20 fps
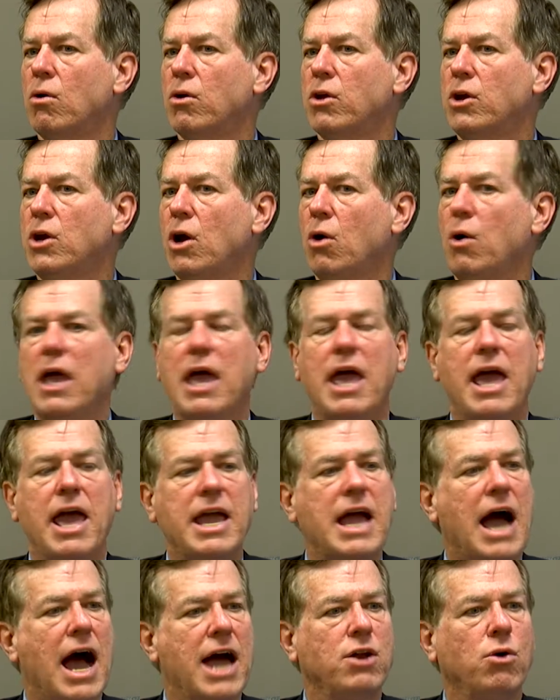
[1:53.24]
You know,
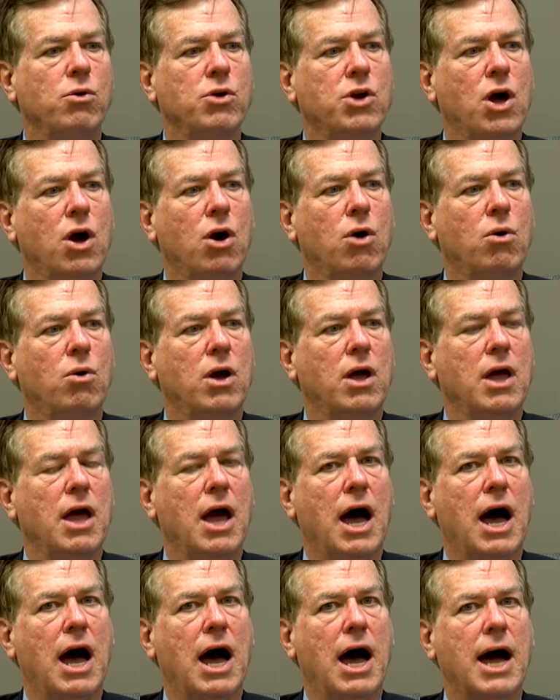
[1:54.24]
hey, I don't know,
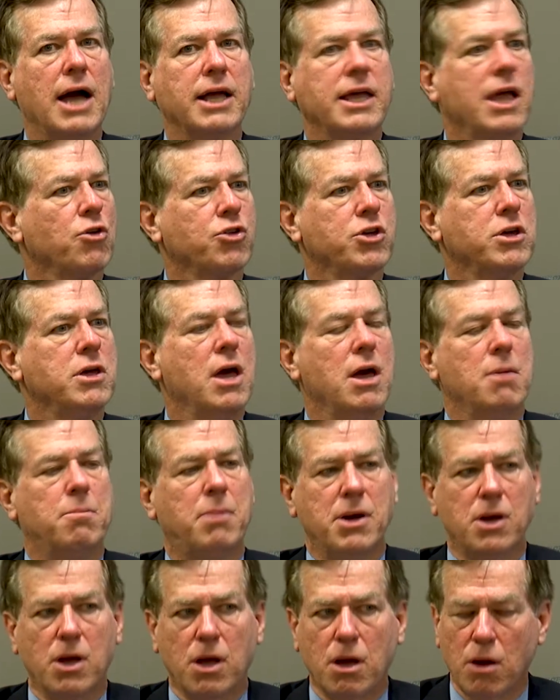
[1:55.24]
uh, Kelsey,
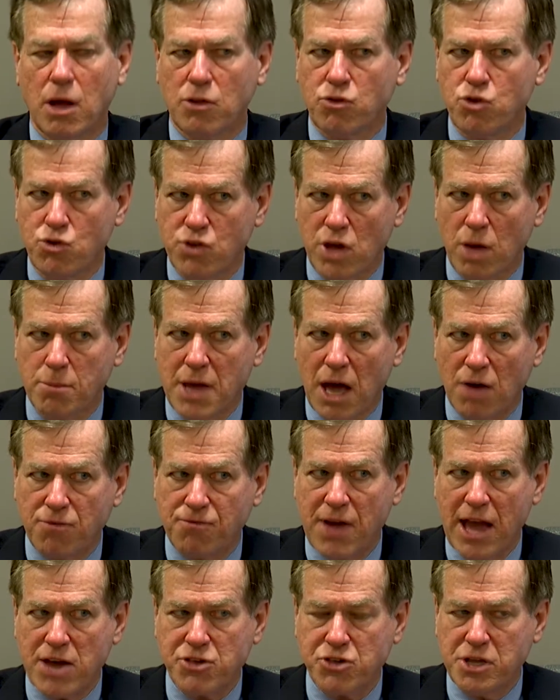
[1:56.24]
but you tell me how
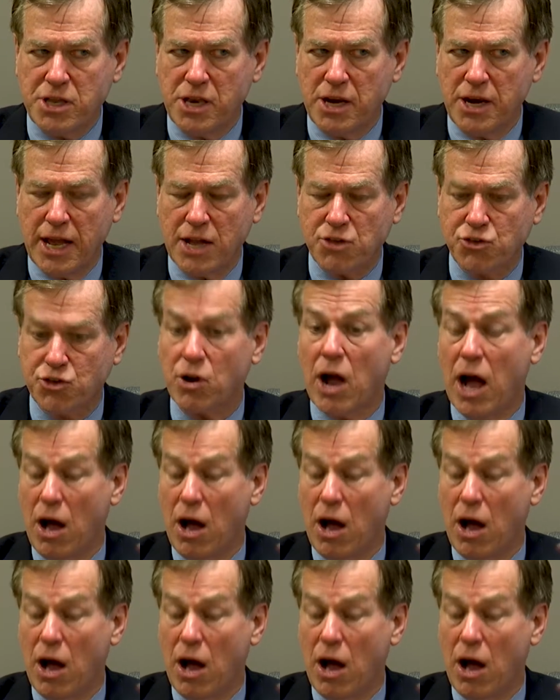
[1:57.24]
fast you need an answer.